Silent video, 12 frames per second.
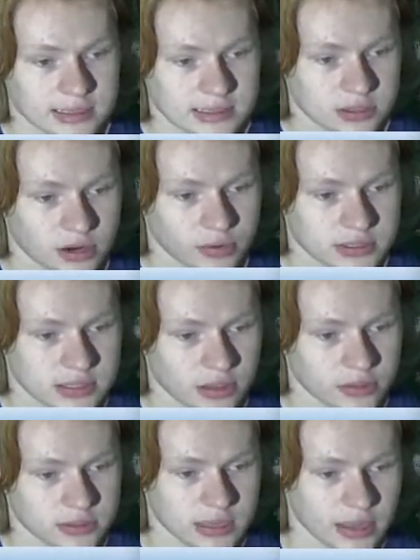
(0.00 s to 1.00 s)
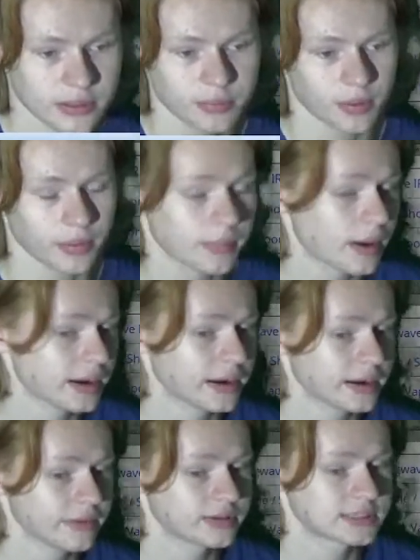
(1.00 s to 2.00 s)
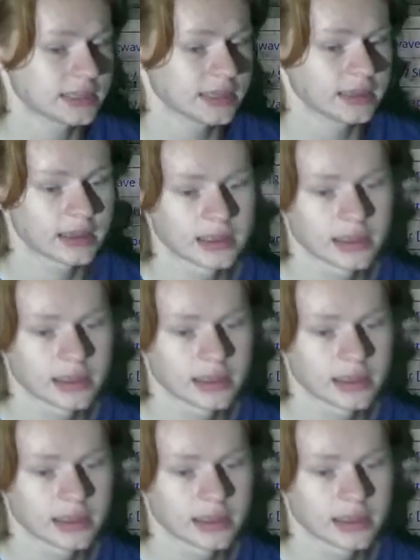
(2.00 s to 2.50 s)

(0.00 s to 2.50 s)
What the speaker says: since they're on the southern side, they might not even see